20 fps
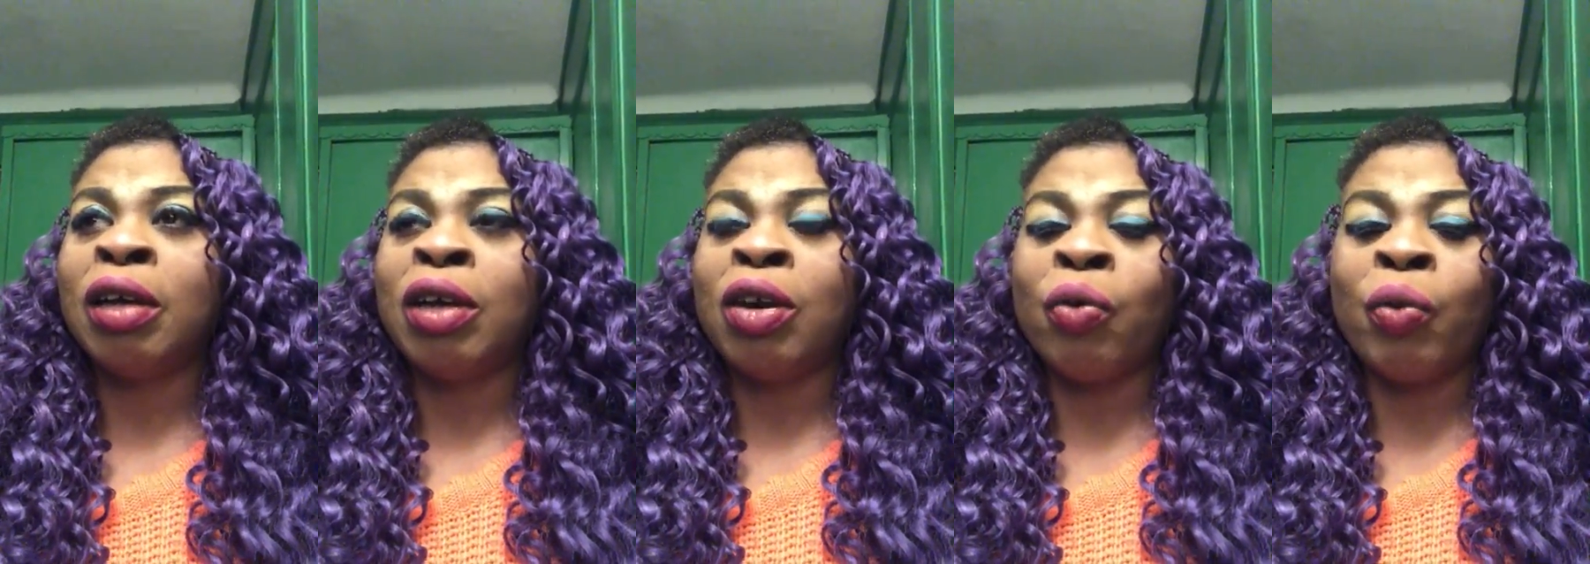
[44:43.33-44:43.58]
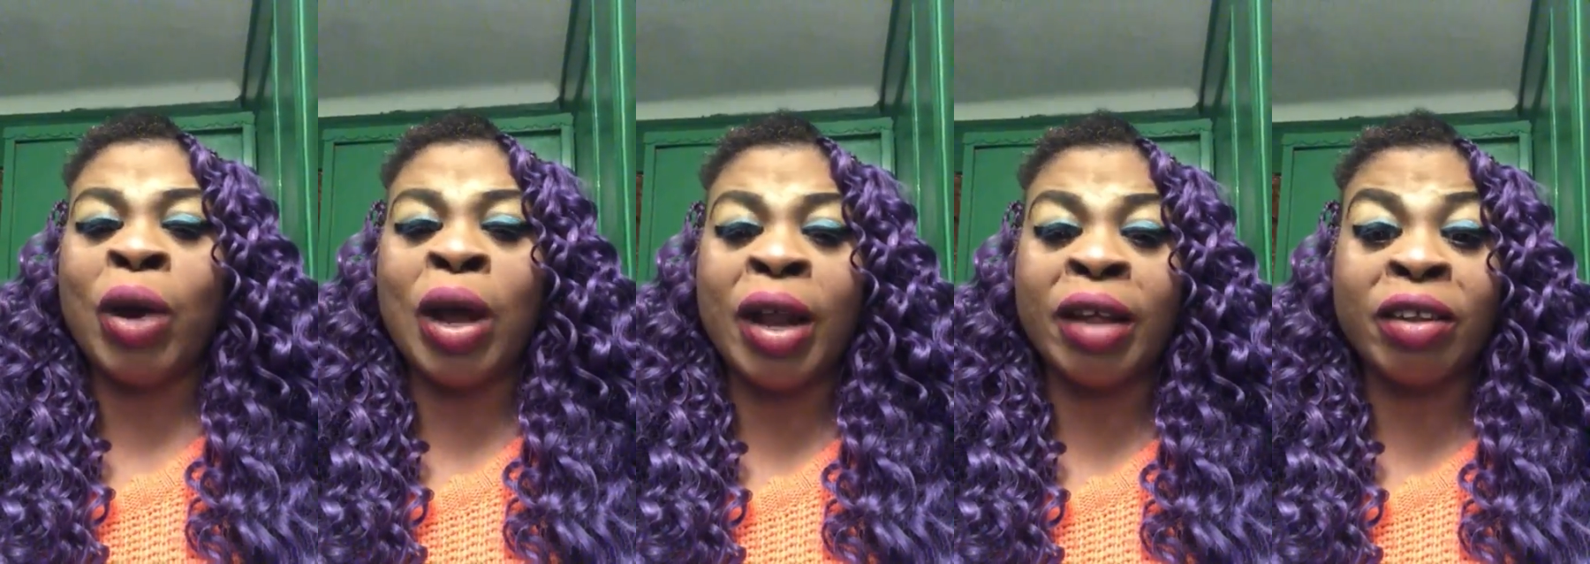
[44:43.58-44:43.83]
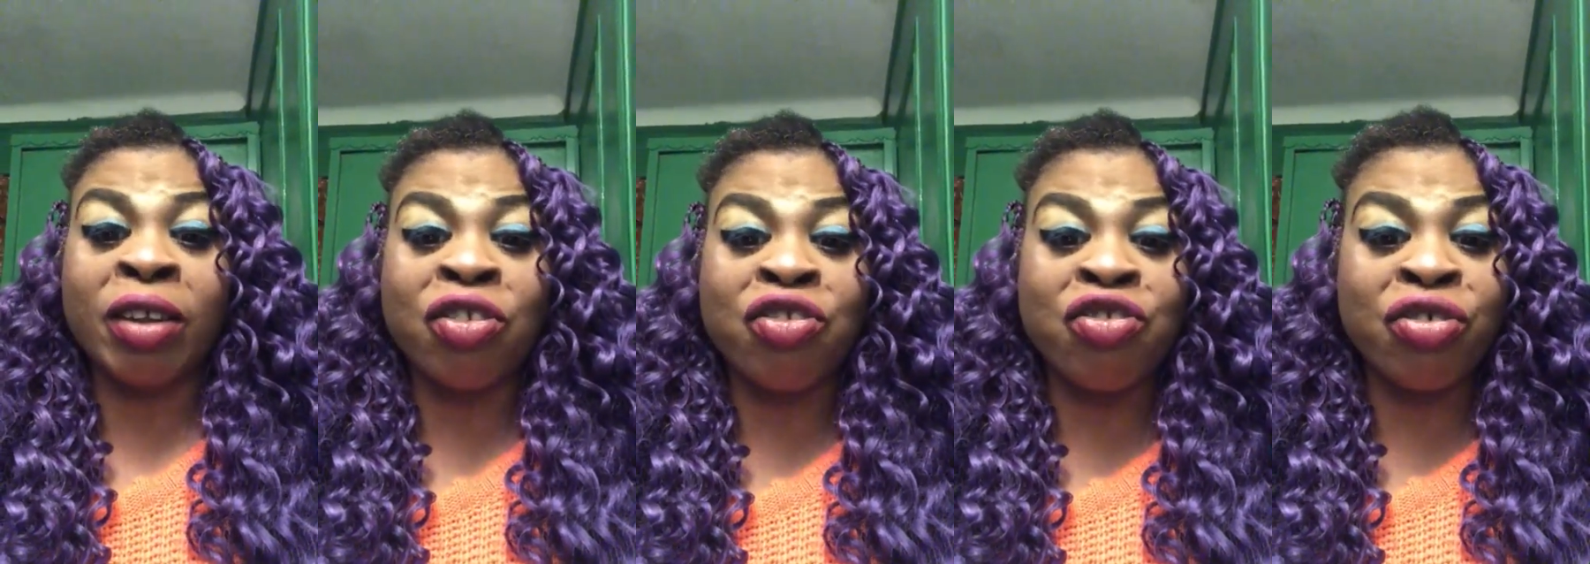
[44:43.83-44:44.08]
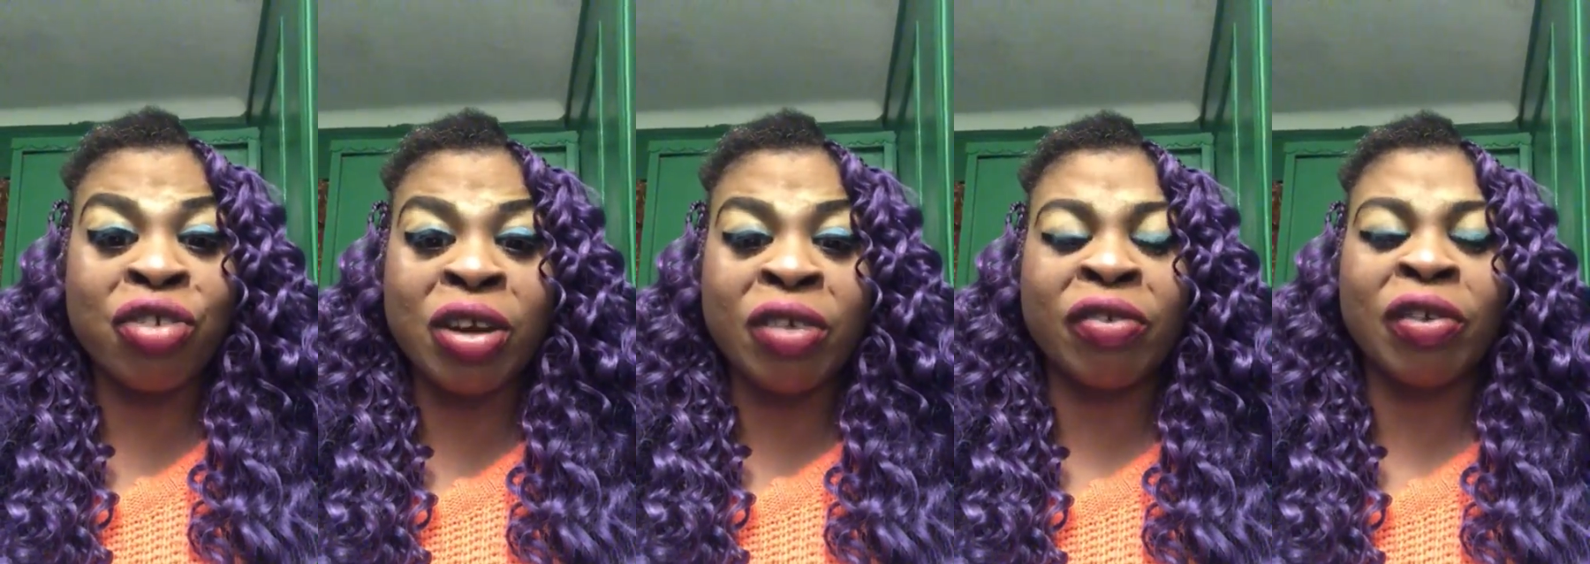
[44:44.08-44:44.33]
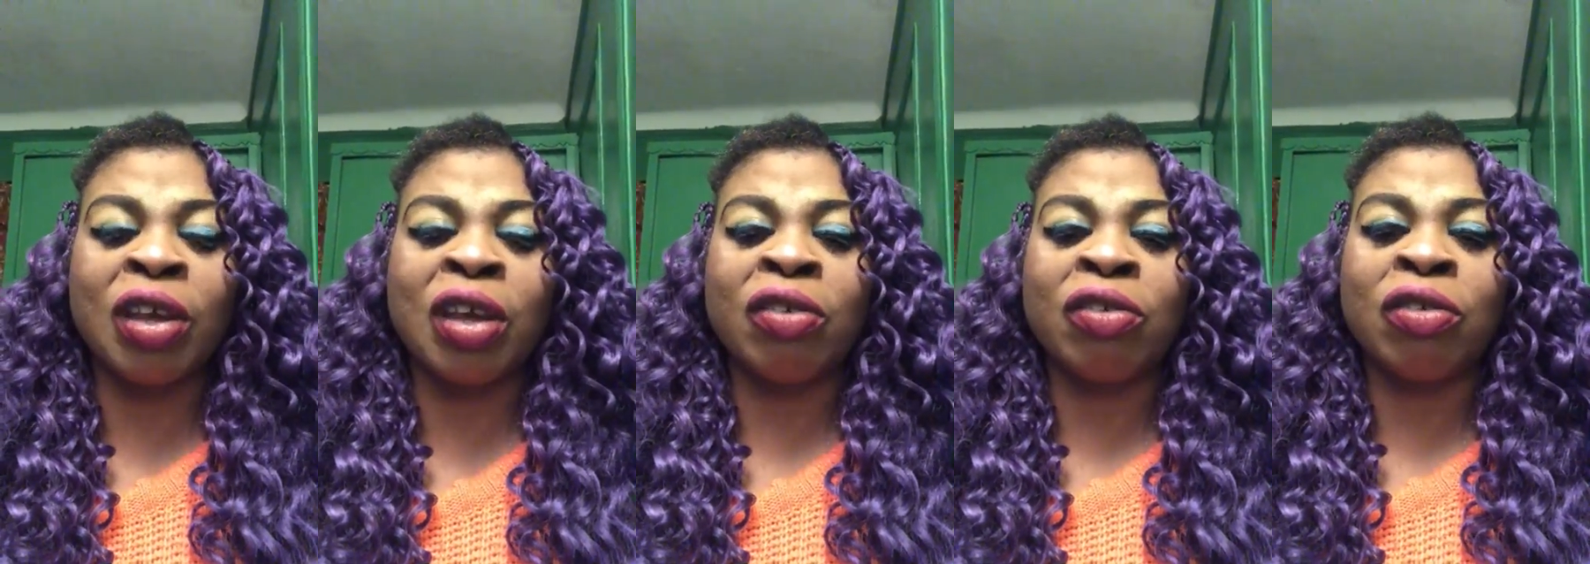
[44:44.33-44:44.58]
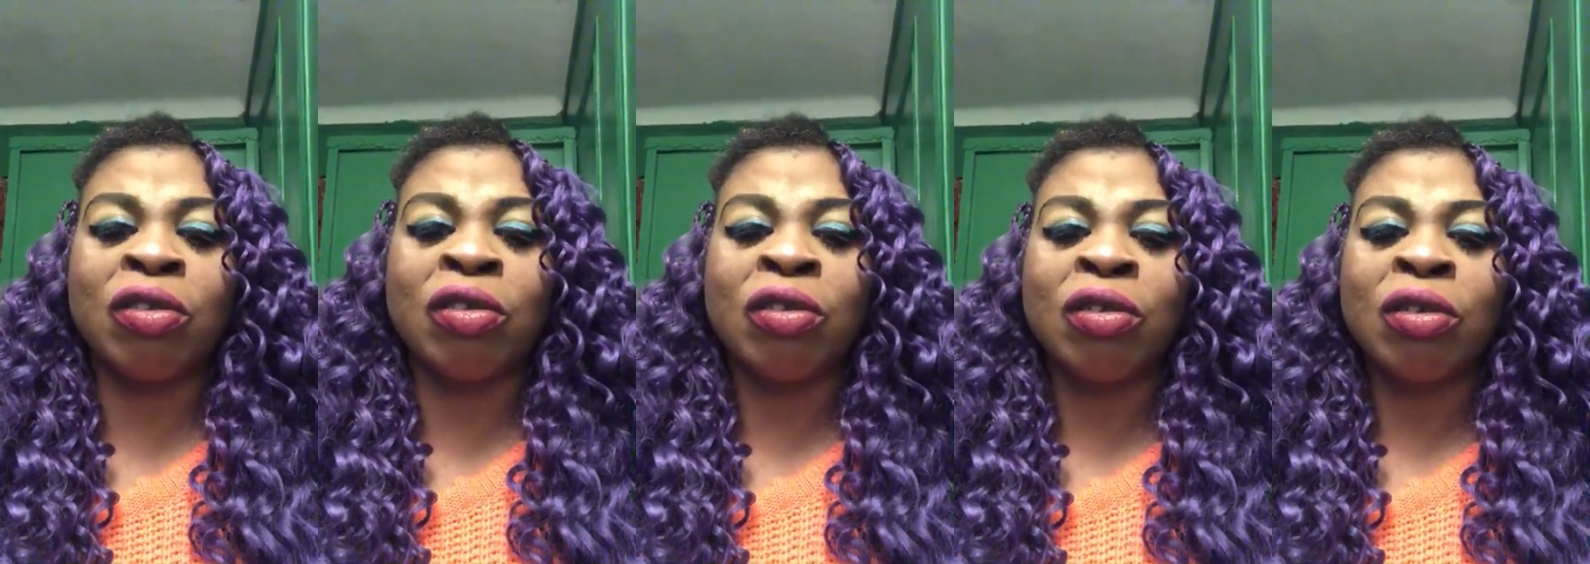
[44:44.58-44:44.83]
where a lot of trees
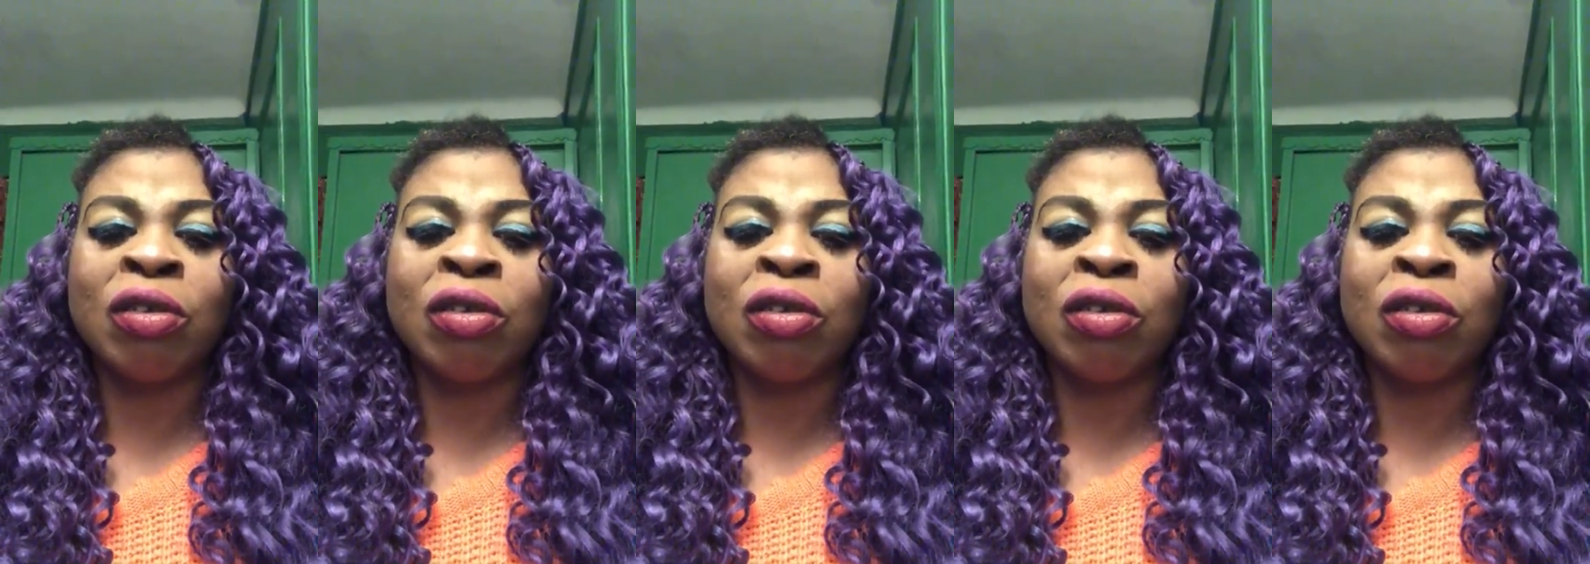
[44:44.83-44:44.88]
is,